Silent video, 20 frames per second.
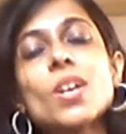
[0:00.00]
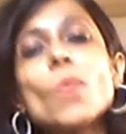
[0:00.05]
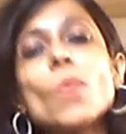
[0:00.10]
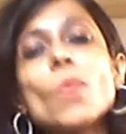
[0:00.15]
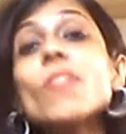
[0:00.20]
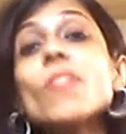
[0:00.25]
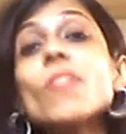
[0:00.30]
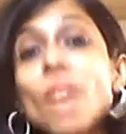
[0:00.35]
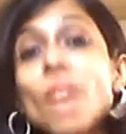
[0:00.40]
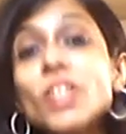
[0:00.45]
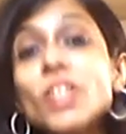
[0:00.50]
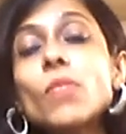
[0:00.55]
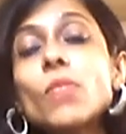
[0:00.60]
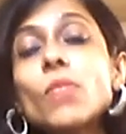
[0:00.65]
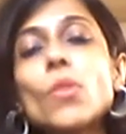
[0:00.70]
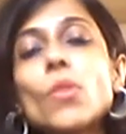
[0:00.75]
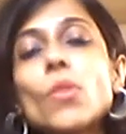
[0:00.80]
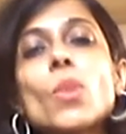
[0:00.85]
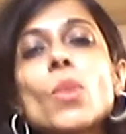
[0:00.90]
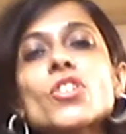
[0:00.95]
Well, thank you
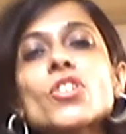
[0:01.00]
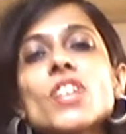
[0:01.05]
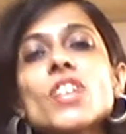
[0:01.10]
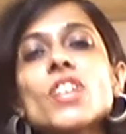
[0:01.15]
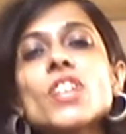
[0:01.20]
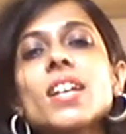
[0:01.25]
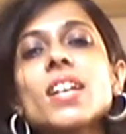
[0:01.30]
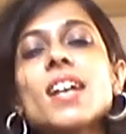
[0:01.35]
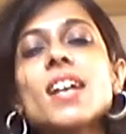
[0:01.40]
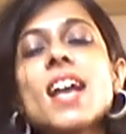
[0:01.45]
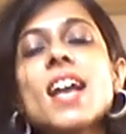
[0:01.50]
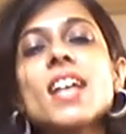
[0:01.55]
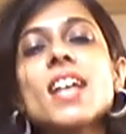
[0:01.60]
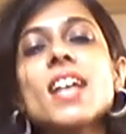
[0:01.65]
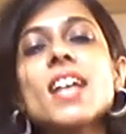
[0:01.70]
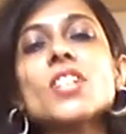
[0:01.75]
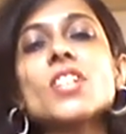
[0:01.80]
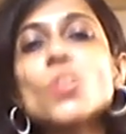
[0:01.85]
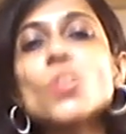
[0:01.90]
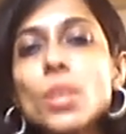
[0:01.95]
for watching.
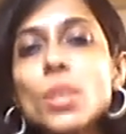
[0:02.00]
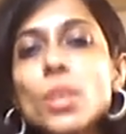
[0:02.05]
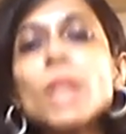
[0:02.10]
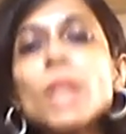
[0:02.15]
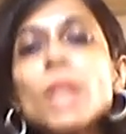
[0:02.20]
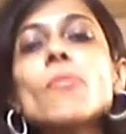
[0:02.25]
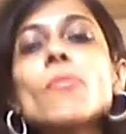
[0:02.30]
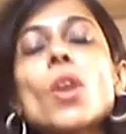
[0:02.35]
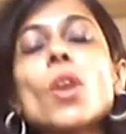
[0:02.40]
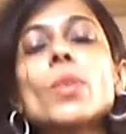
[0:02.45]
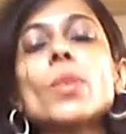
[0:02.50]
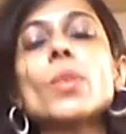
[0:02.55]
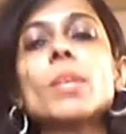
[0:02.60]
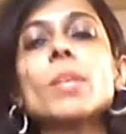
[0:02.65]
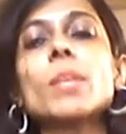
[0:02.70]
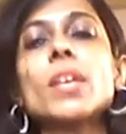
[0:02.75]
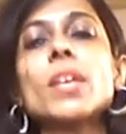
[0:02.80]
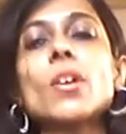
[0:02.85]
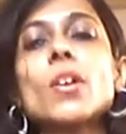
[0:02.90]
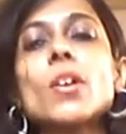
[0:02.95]
Do keep following
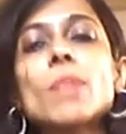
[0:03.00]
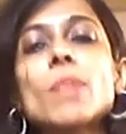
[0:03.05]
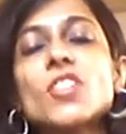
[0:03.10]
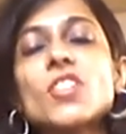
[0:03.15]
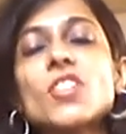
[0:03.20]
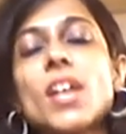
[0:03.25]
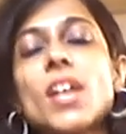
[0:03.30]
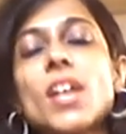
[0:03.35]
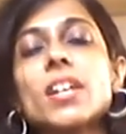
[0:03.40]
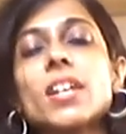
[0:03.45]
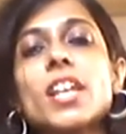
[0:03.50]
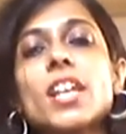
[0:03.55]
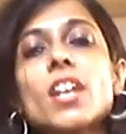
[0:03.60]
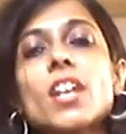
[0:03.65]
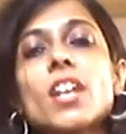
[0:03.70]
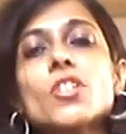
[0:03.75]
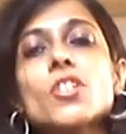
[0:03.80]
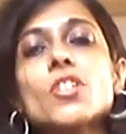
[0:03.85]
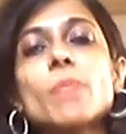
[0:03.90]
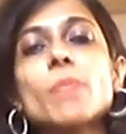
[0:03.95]
me on my channel
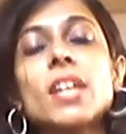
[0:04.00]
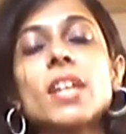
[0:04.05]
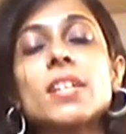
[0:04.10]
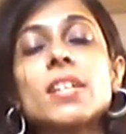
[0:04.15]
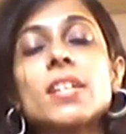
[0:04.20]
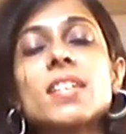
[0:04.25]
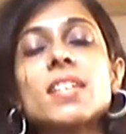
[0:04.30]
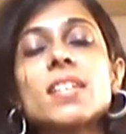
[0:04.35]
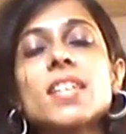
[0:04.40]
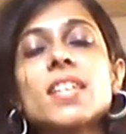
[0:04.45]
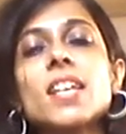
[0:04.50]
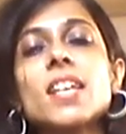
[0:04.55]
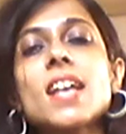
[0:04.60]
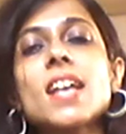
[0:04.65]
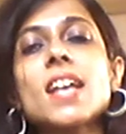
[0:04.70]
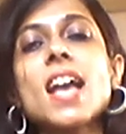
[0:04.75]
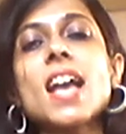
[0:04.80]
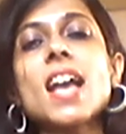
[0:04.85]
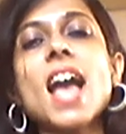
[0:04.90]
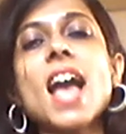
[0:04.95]
English Made Easy,
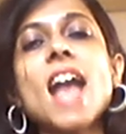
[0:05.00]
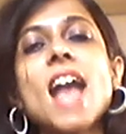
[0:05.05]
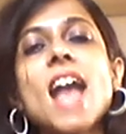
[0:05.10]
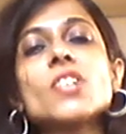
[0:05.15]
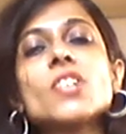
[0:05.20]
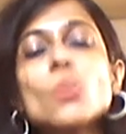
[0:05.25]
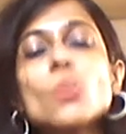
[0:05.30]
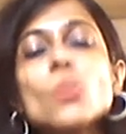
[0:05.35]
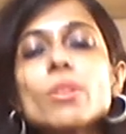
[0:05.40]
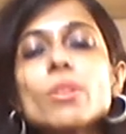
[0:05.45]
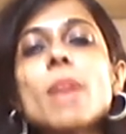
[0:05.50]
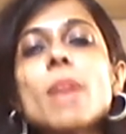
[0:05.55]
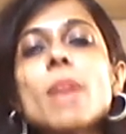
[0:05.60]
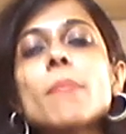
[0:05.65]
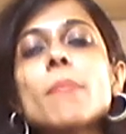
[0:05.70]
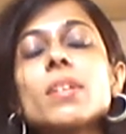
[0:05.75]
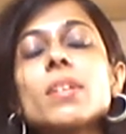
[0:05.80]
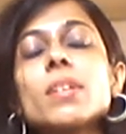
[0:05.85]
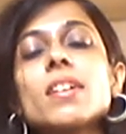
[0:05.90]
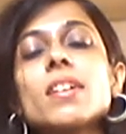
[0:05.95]
and do
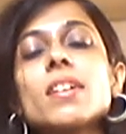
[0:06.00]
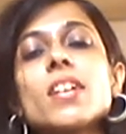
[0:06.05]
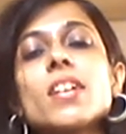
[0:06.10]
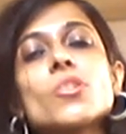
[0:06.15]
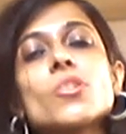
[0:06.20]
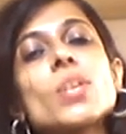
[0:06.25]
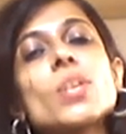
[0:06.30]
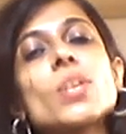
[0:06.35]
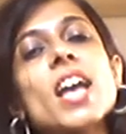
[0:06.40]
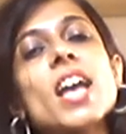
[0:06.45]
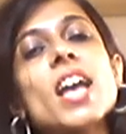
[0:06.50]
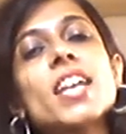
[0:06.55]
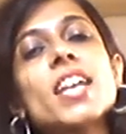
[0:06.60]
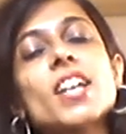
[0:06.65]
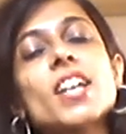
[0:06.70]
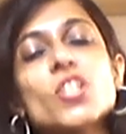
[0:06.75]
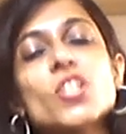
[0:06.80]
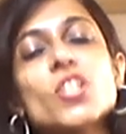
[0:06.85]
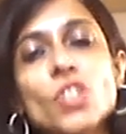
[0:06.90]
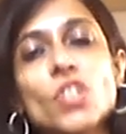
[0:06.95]
remember to like,
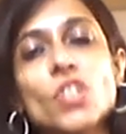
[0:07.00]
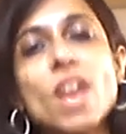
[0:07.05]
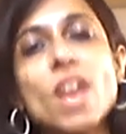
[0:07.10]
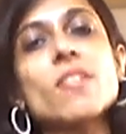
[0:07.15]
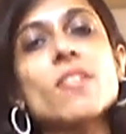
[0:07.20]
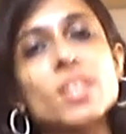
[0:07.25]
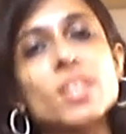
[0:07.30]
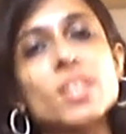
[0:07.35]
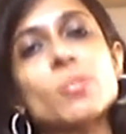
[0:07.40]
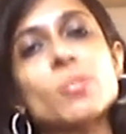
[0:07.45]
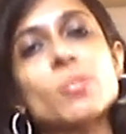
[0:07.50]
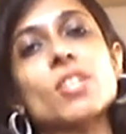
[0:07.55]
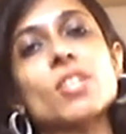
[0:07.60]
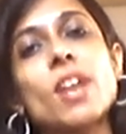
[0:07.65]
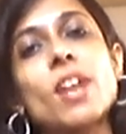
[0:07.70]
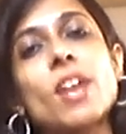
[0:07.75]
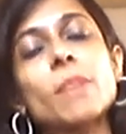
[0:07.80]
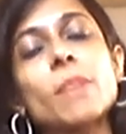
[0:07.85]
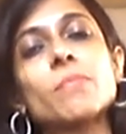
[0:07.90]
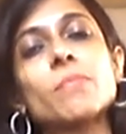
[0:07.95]
share and
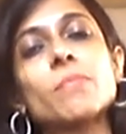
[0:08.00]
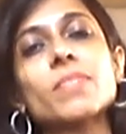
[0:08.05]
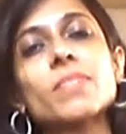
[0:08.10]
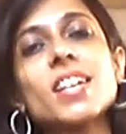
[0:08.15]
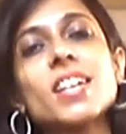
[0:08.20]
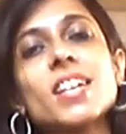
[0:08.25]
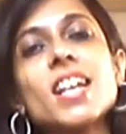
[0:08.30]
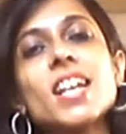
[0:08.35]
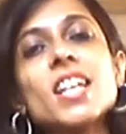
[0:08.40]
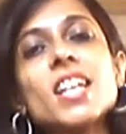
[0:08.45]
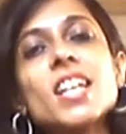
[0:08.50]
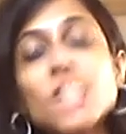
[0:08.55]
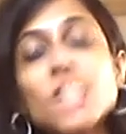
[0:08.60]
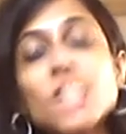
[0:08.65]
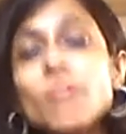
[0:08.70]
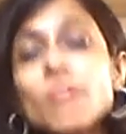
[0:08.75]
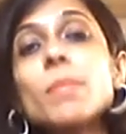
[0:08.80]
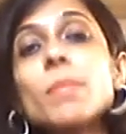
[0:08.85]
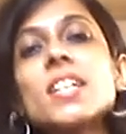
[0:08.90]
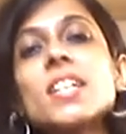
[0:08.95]
subscribe.
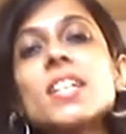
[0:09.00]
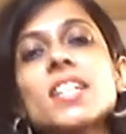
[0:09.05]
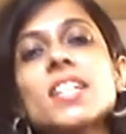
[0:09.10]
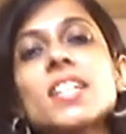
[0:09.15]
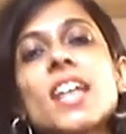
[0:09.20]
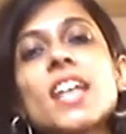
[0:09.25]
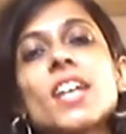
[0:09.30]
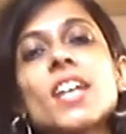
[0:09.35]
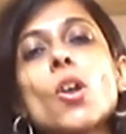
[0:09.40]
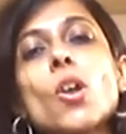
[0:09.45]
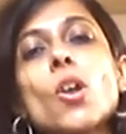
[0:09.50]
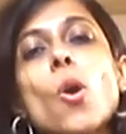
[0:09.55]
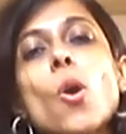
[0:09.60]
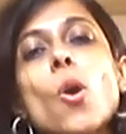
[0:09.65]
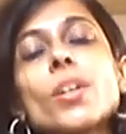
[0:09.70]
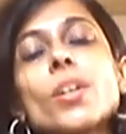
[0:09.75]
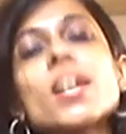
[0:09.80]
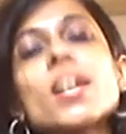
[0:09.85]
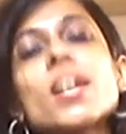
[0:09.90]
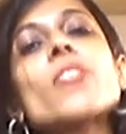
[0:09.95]
Till we meet again
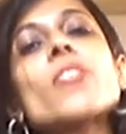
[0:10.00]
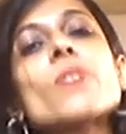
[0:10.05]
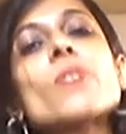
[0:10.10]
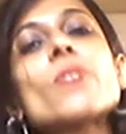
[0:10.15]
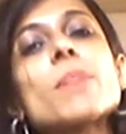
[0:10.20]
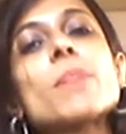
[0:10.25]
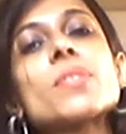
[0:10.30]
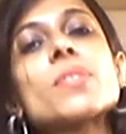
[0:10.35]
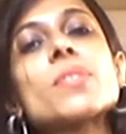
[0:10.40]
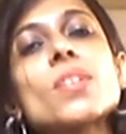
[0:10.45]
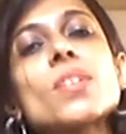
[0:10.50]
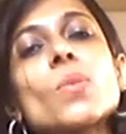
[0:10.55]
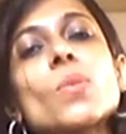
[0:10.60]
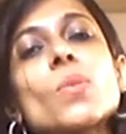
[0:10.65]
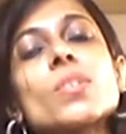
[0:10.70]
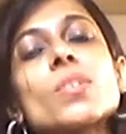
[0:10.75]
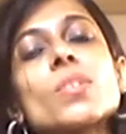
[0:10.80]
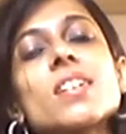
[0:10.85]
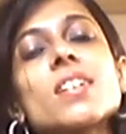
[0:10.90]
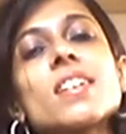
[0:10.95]
on another
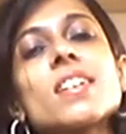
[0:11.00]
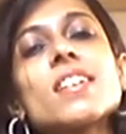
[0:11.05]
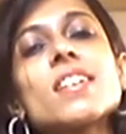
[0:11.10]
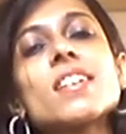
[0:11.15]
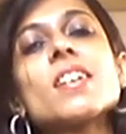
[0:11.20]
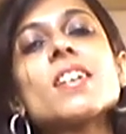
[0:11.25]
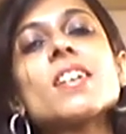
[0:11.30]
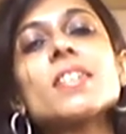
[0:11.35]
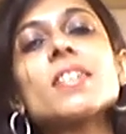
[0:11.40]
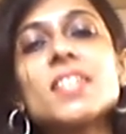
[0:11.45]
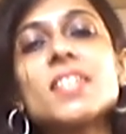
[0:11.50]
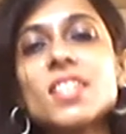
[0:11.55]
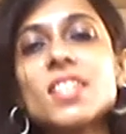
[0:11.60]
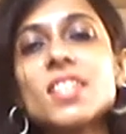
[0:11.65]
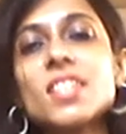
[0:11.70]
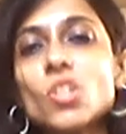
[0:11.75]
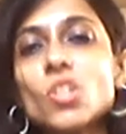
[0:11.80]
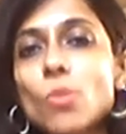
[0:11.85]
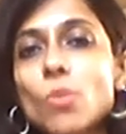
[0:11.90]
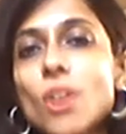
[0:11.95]
episode, this
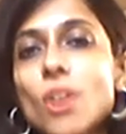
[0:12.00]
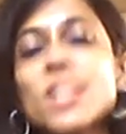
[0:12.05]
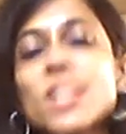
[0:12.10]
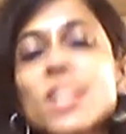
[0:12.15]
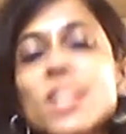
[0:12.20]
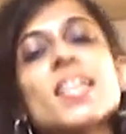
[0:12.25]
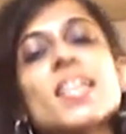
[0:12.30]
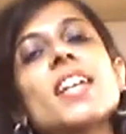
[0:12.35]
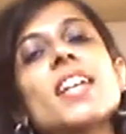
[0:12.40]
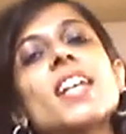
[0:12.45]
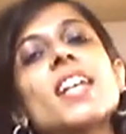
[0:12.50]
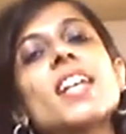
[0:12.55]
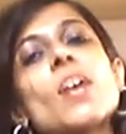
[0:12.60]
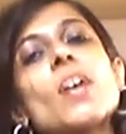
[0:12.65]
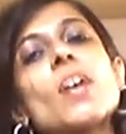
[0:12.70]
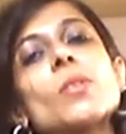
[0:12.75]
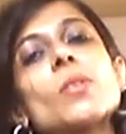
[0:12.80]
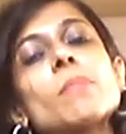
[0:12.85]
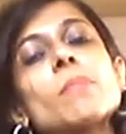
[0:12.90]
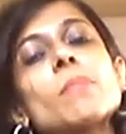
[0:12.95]
is Shubharna signing
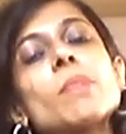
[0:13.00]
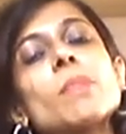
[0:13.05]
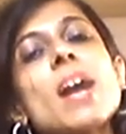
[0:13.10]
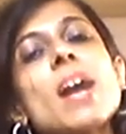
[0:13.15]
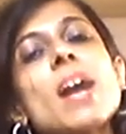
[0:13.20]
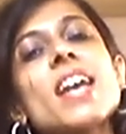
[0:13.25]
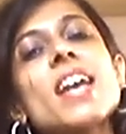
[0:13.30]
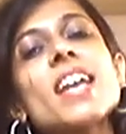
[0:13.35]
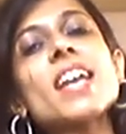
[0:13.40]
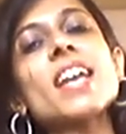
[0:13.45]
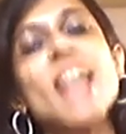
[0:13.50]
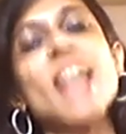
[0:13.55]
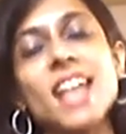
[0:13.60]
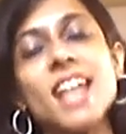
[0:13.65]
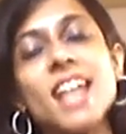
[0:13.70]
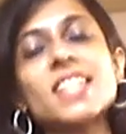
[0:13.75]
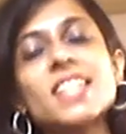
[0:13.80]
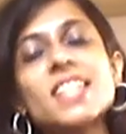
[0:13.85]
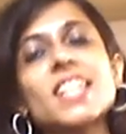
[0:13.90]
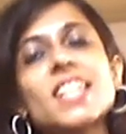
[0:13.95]
out. Bye bye
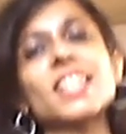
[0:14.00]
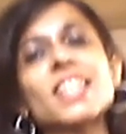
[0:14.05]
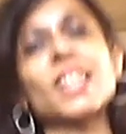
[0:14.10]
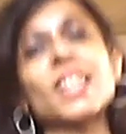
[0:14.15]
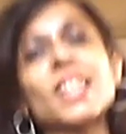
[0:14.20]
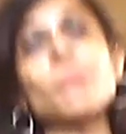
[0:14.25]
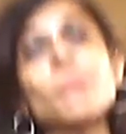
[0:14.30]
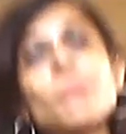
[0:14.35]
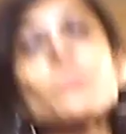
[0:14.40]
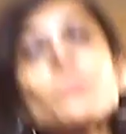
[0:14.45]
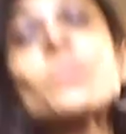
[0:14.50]
and take care.